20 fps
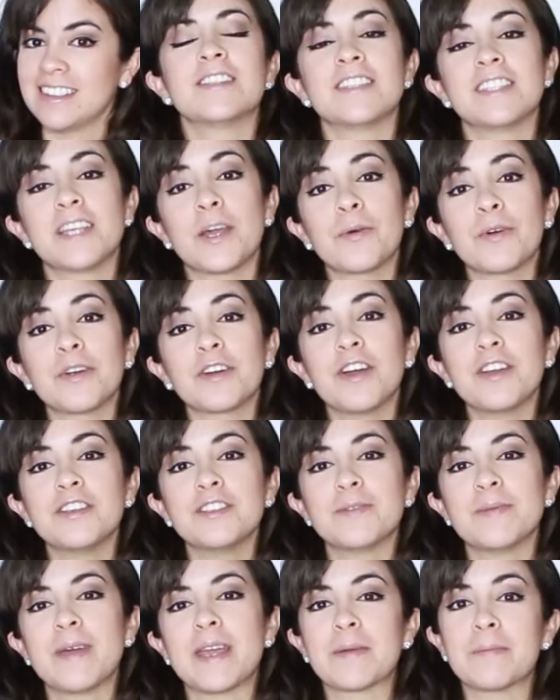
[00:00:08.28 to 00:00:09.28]
Today we're going
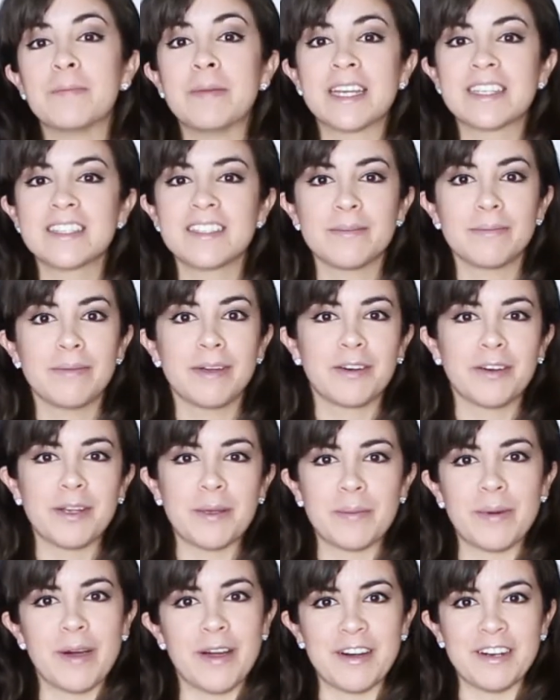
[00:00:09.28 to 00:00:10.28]
to make mixed berry
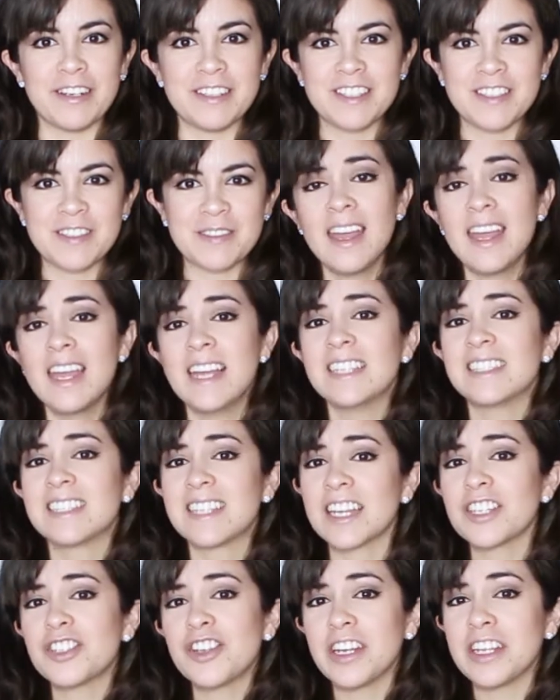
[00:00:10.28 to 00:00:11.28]
bars. It's
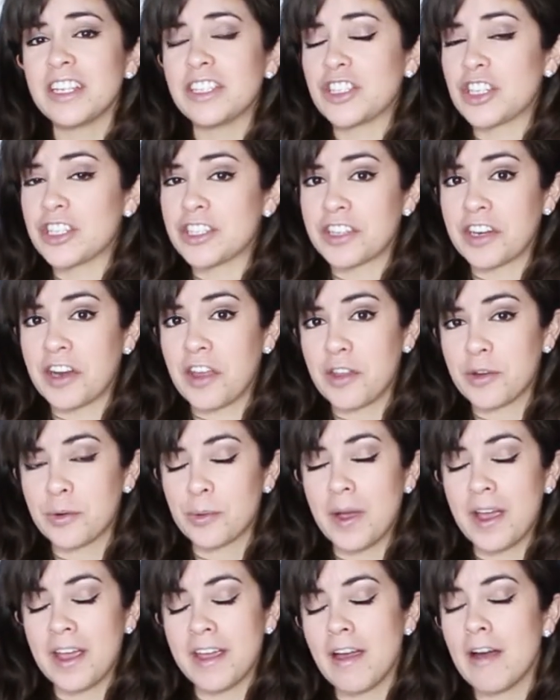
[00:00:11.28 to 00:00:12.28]
actually just another
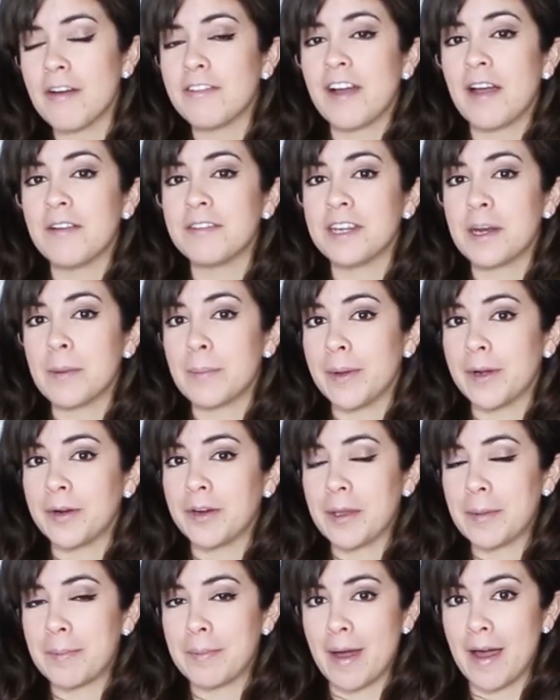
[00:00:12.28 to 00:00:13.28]
way of having a
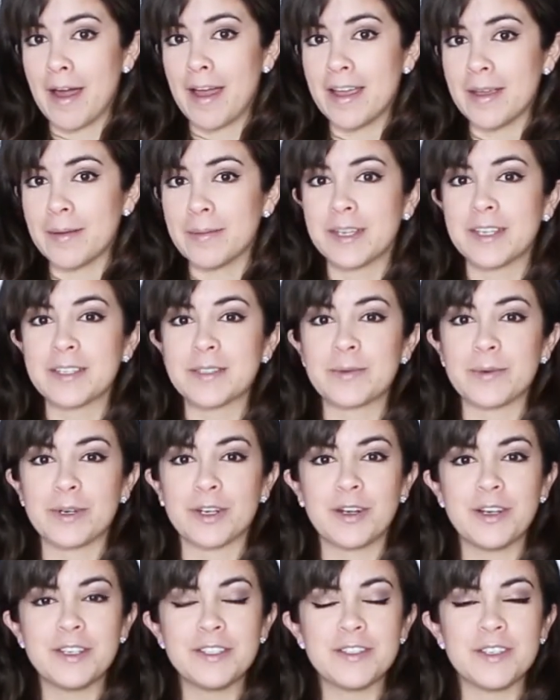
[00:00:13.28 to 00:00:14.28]
berry pie because we're
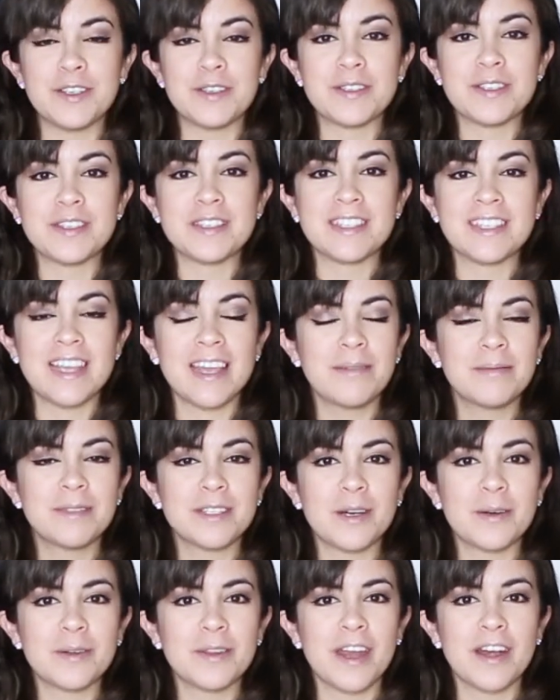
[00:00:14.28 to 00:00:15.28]
going to use the same
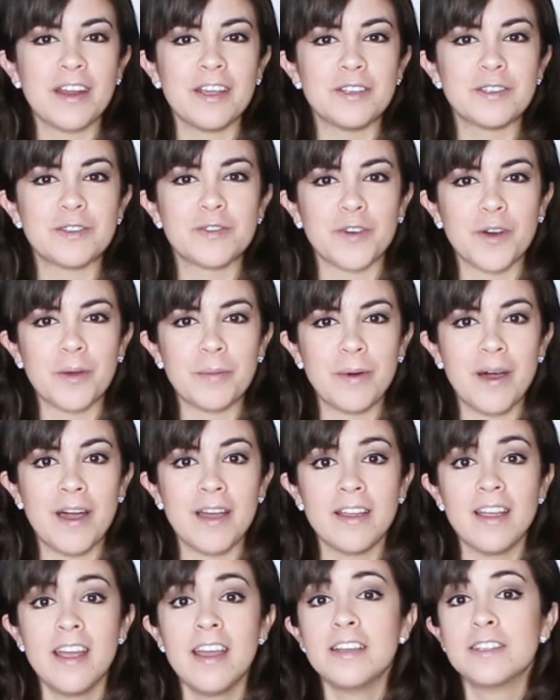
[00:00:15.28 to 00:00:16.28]
dough that I use for a
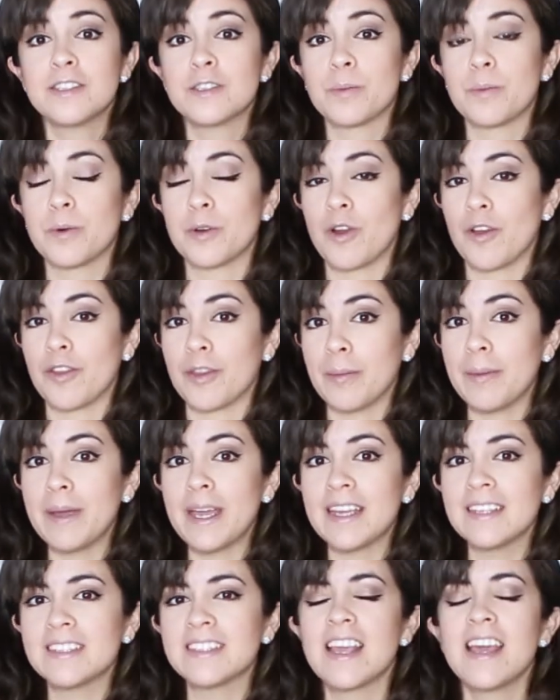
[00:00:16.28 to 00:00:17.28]
pie to put on the
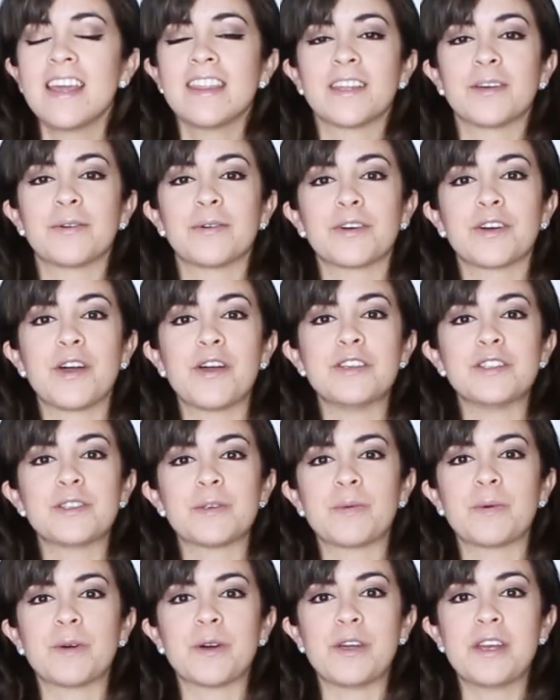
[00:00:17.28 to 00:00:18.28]
base. Then we're going to
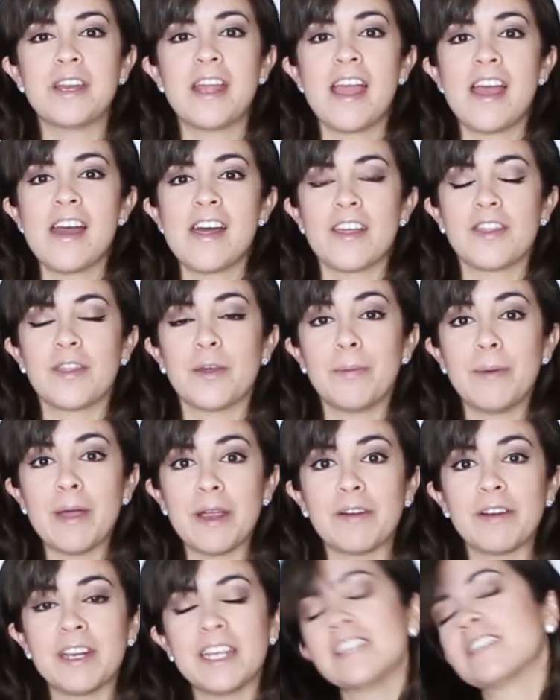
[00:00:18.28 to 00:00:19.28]
put the
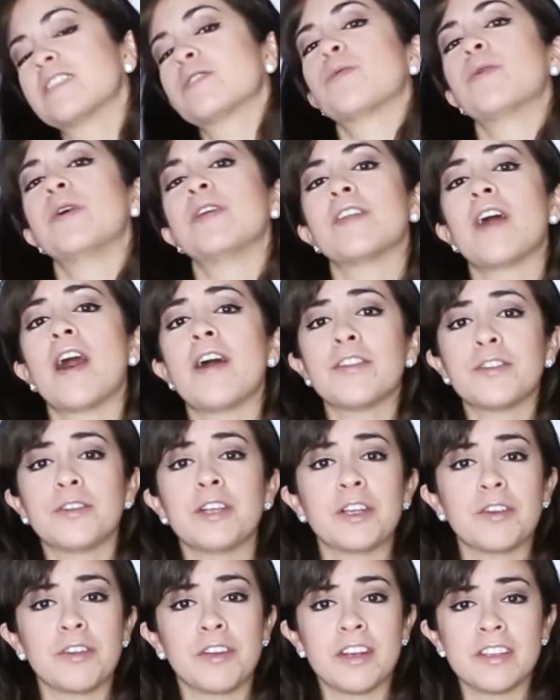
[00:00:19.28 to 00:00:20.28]
berries with other
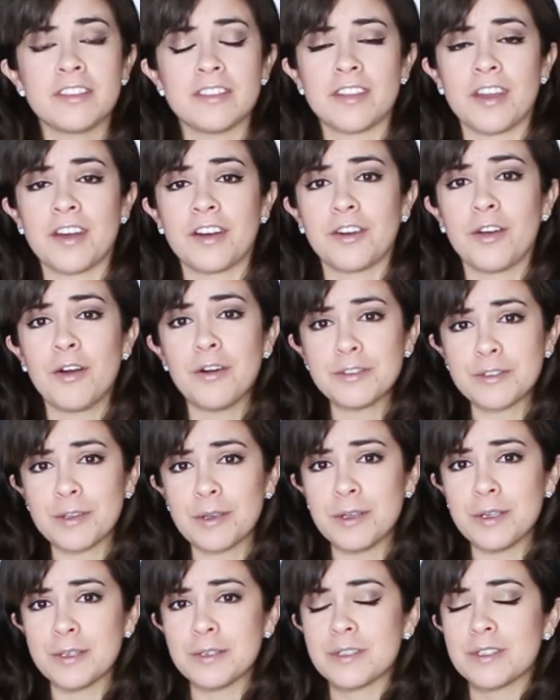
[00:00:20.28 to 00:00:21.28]
ingredients that are also
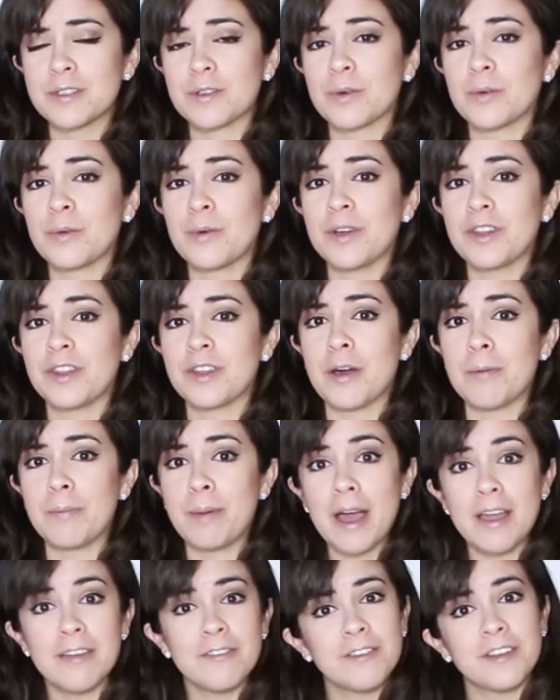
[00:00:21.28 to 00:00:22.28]
used with a
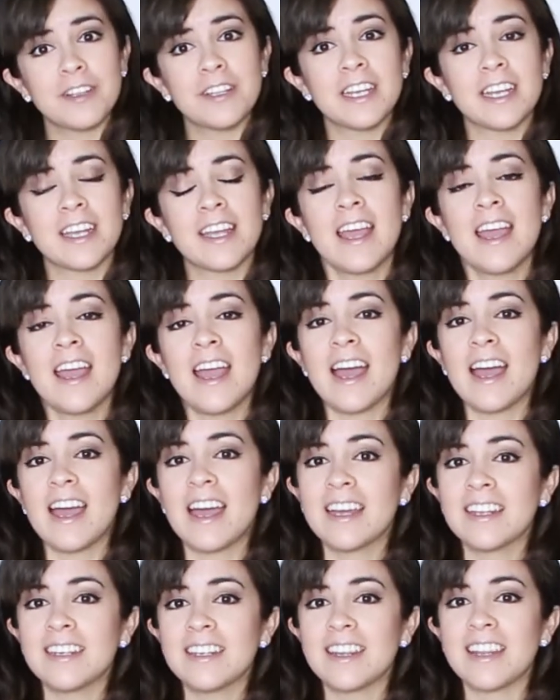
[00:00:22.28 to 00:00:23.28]
pie filling,
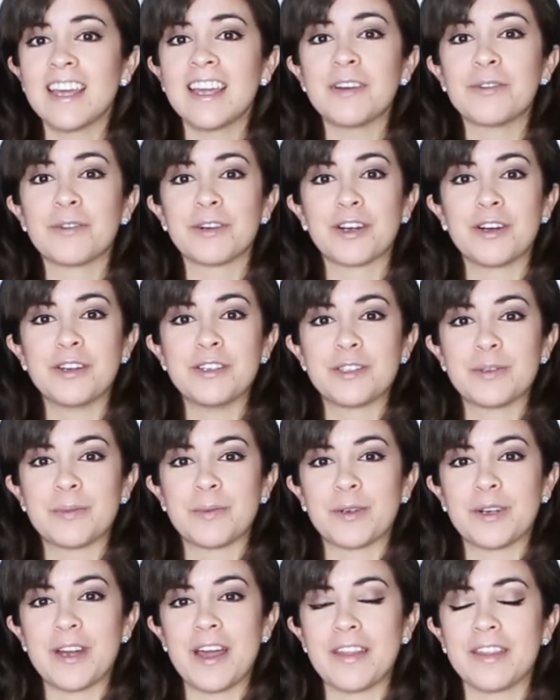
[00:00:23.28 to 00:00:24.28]
and then we're going to
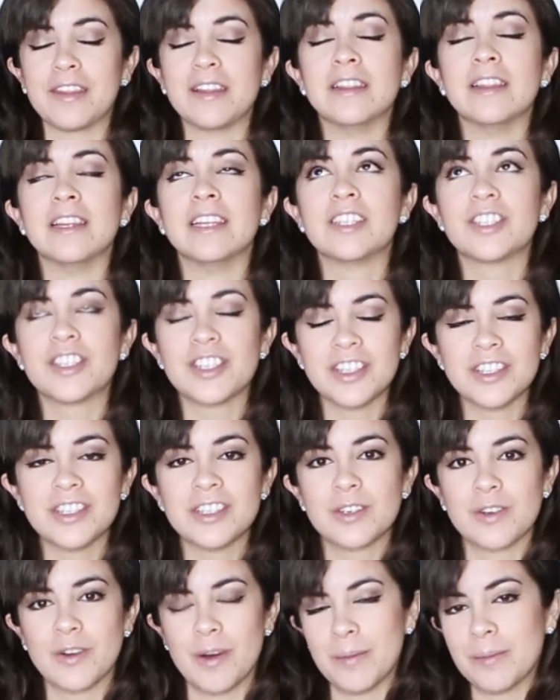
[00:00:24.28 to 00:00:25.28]
put a
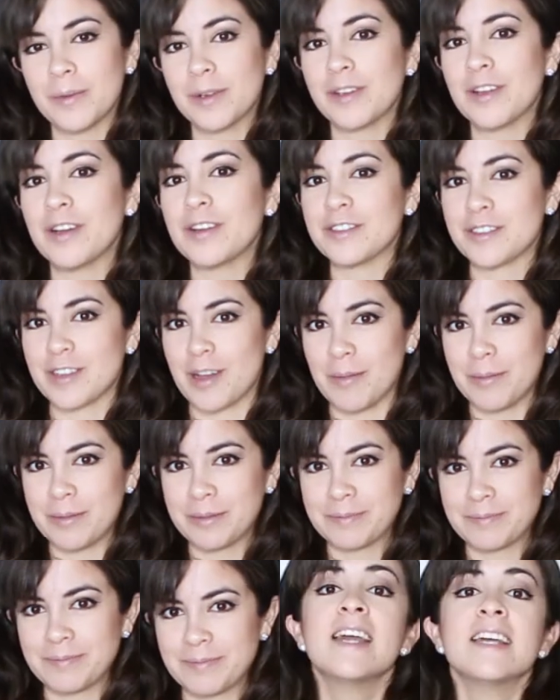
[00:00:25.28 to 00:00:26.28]
delicious crumble on top.
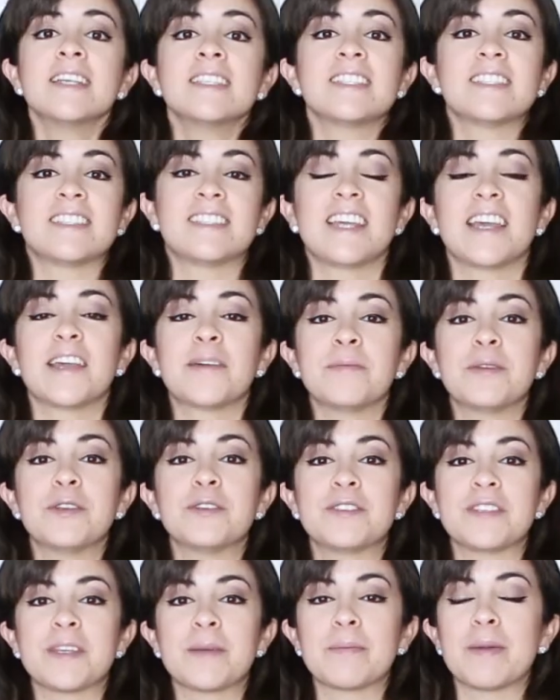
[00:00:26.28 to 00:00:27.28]
Today I'm
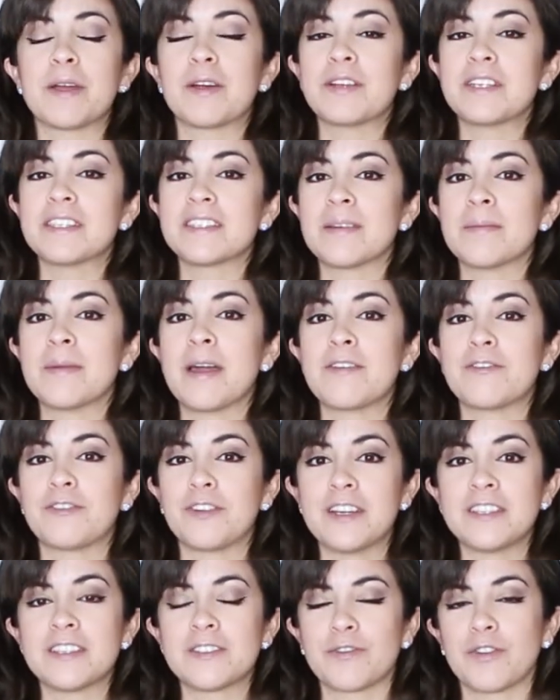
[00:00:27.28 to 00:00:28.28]
using berries that my
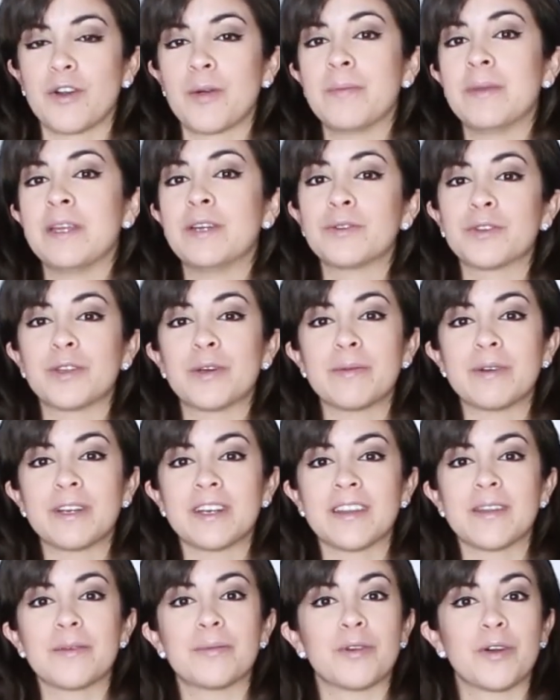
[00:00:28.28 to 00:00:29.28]
friends from Minuto
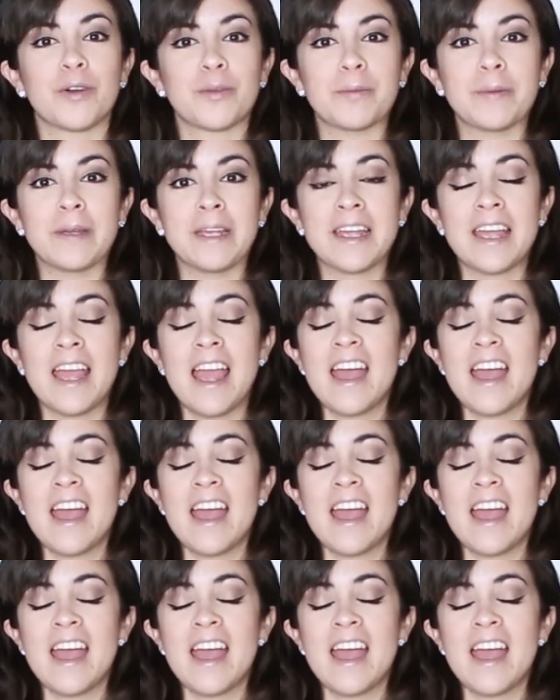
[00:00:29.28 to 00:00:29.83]
Verde brought me.